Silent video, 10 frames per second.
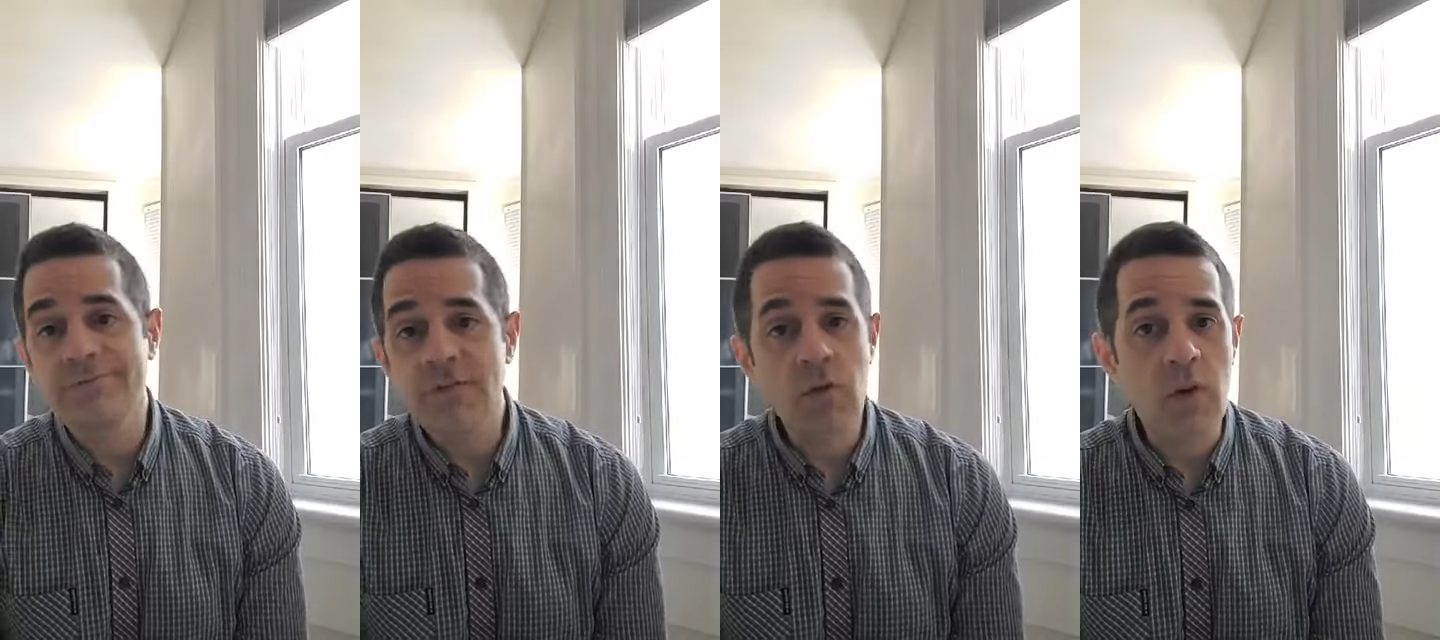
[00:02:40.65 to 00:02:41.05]

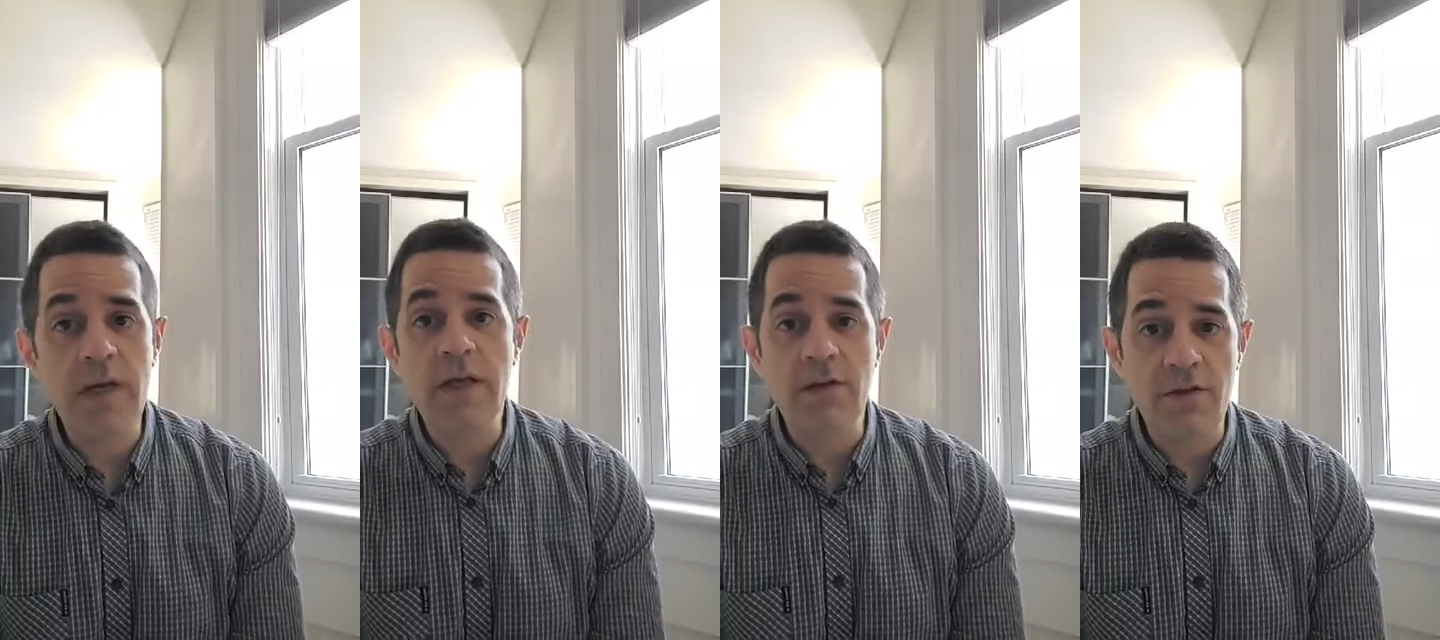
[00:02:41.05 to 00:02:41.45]

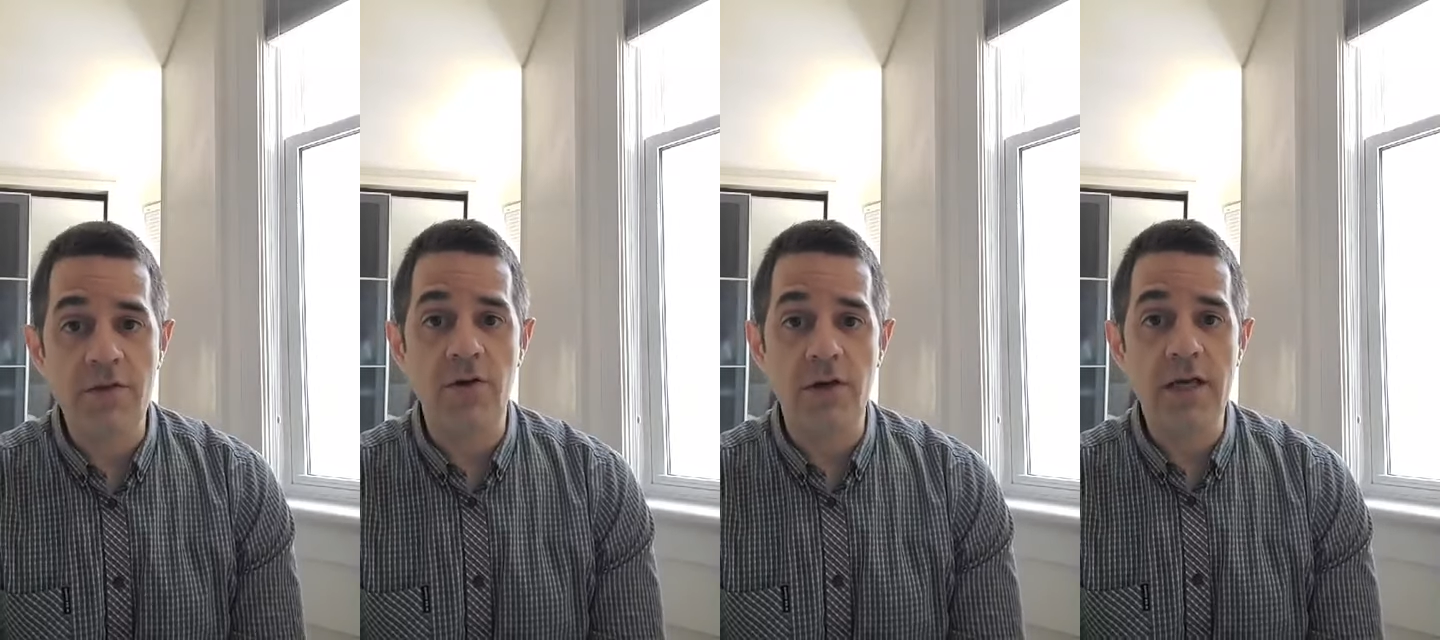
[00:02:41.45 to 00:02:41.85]
20 to
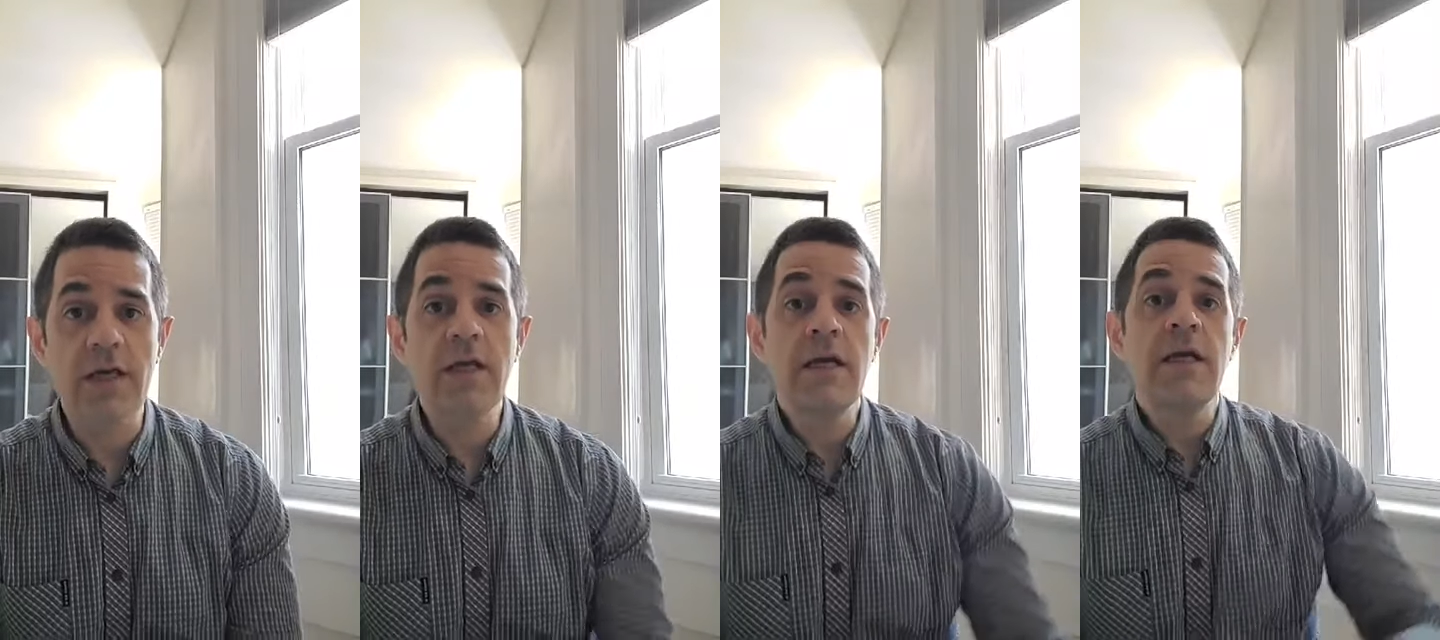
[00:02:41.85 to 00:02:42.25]

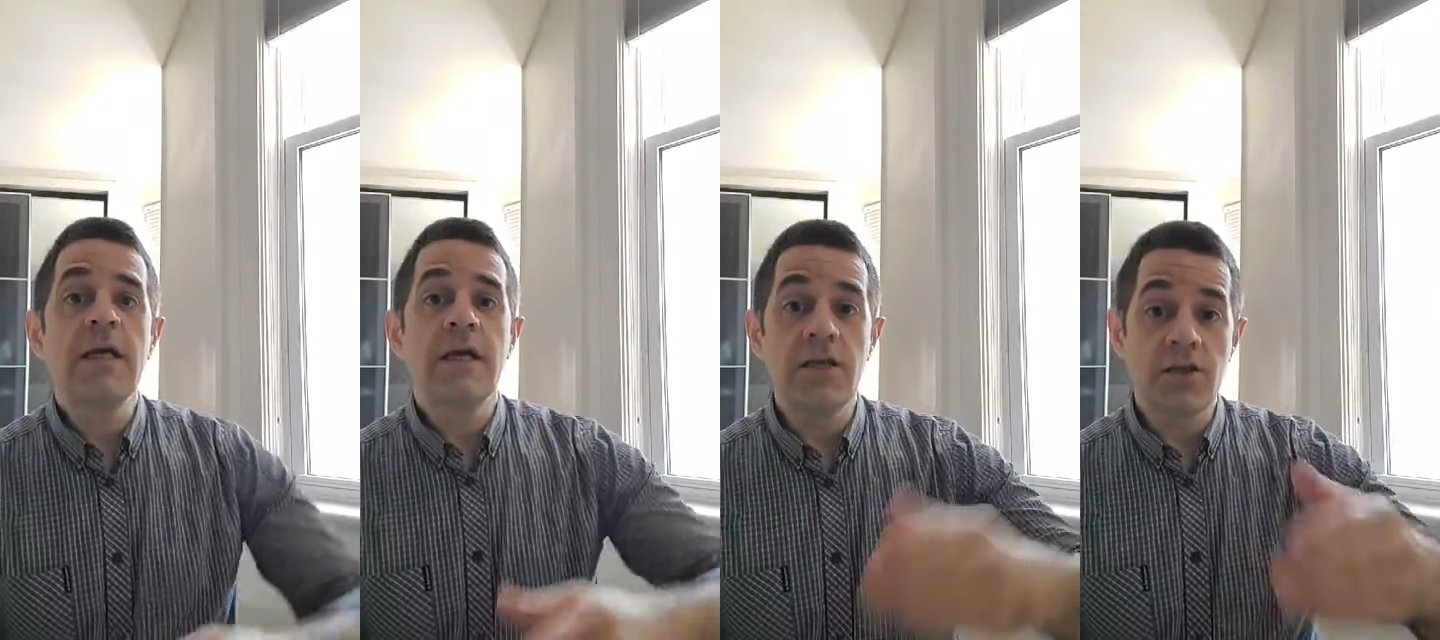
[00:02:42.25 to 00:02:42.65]
30
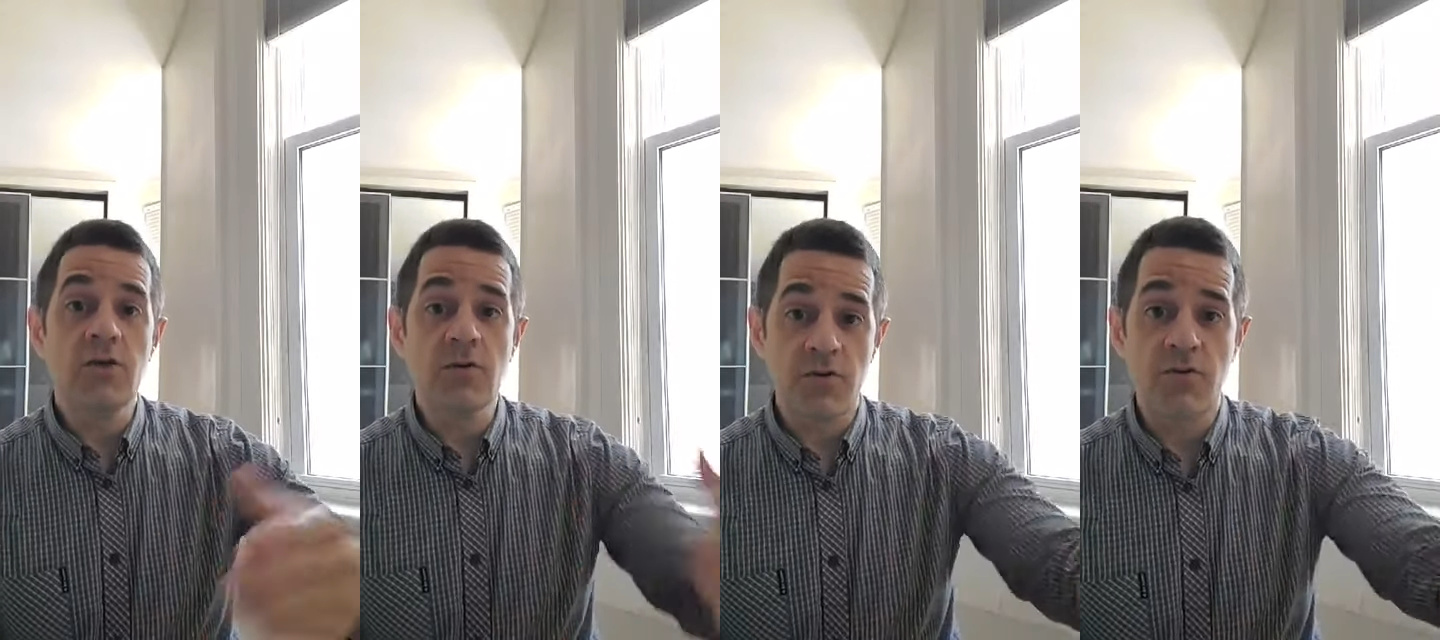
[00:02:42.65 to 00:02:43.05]
in
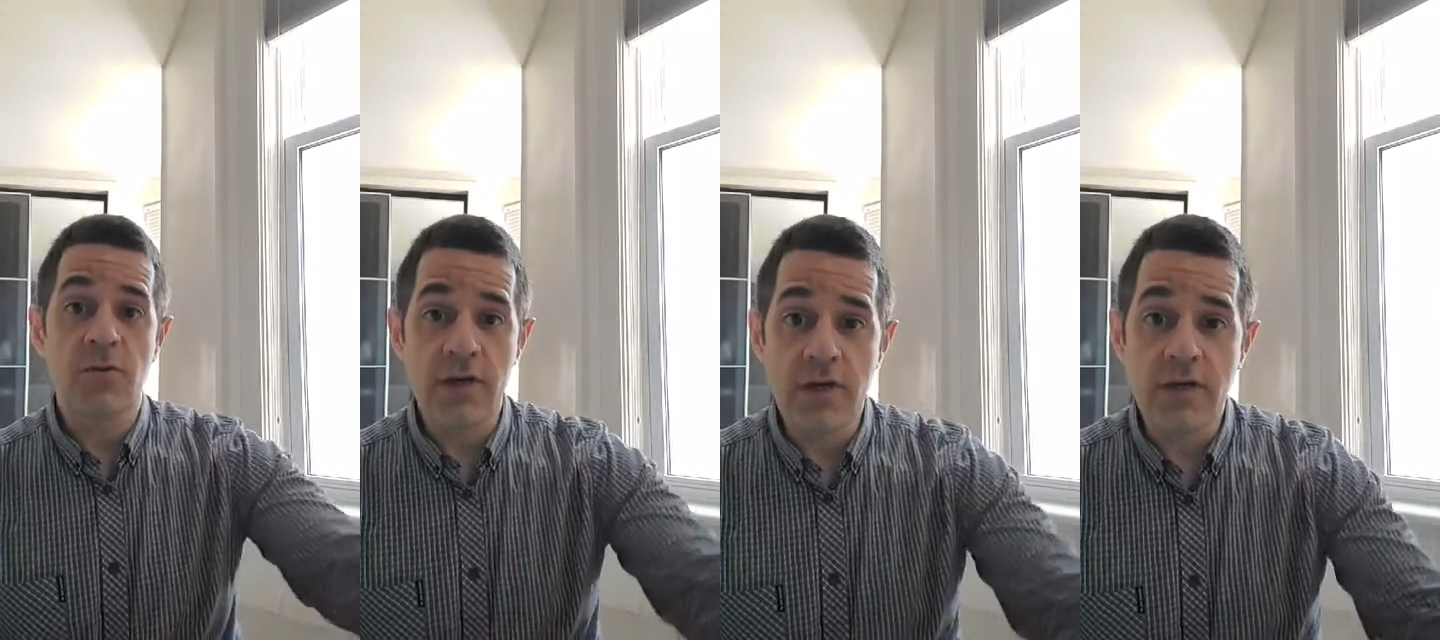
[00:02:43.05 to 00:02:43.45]
2 to
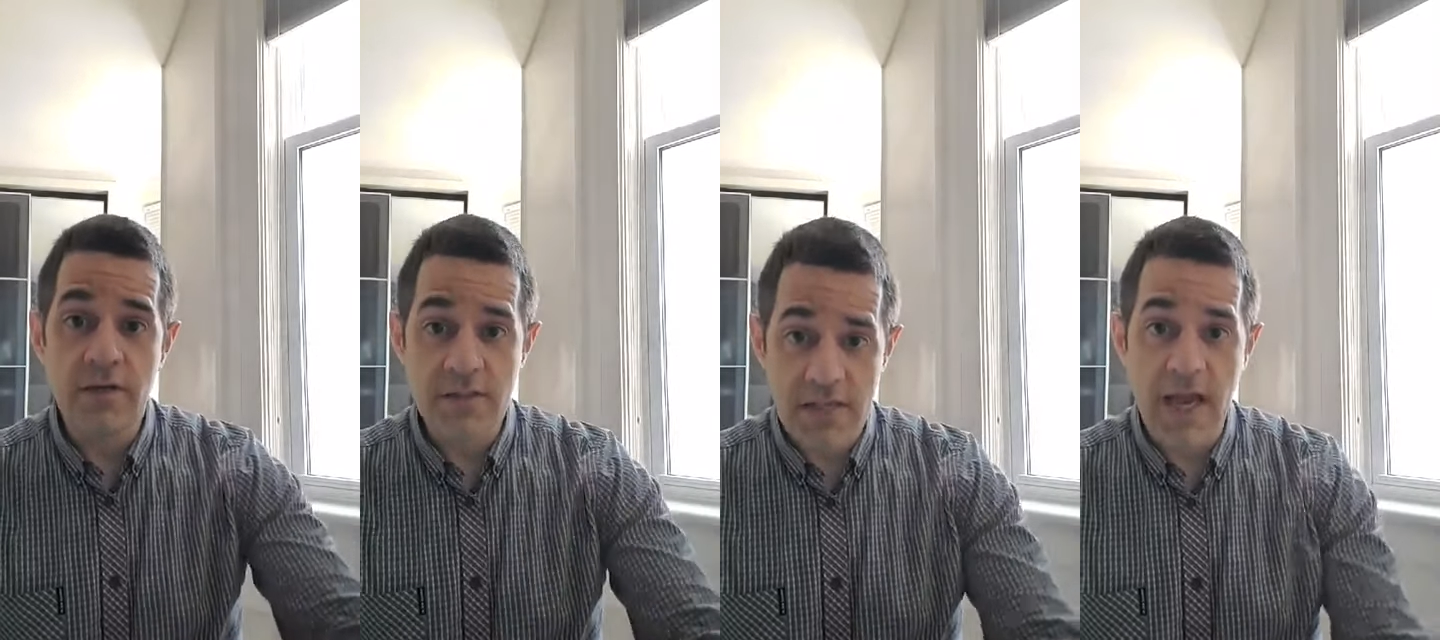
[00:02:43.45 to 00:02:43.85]
3
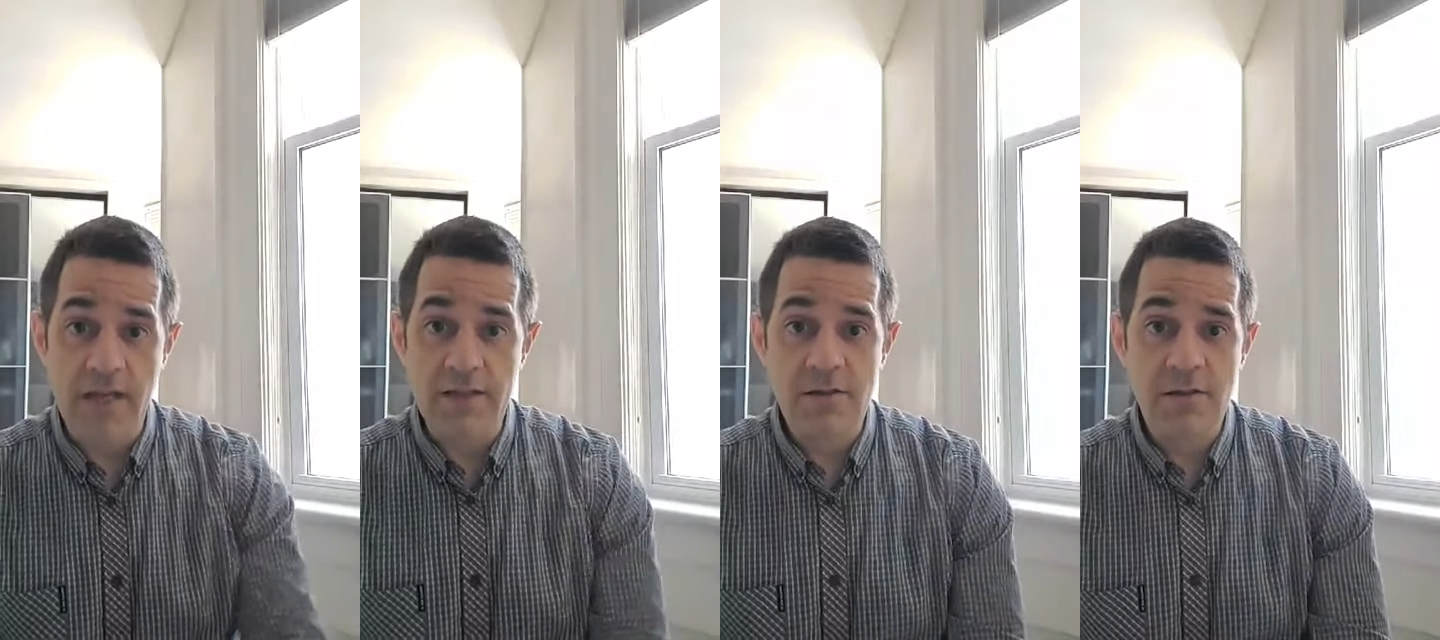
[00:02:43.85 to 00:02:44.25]

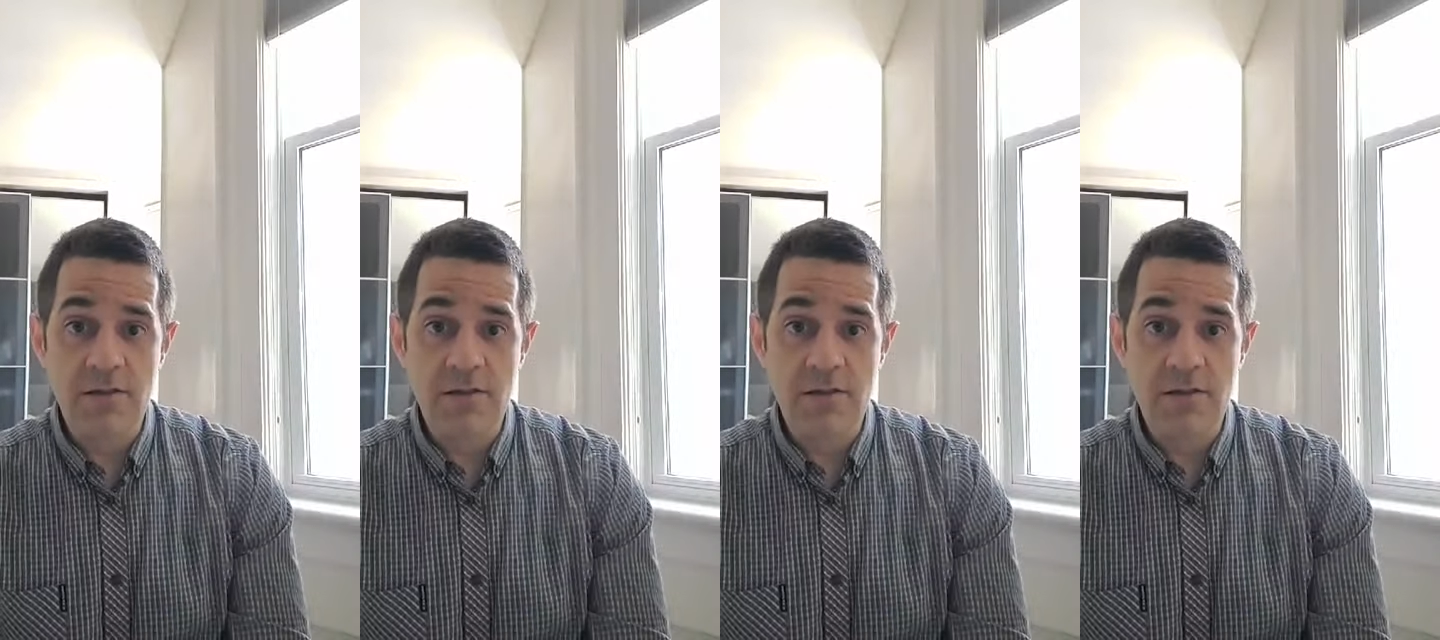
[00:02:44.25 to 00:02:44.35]
sets.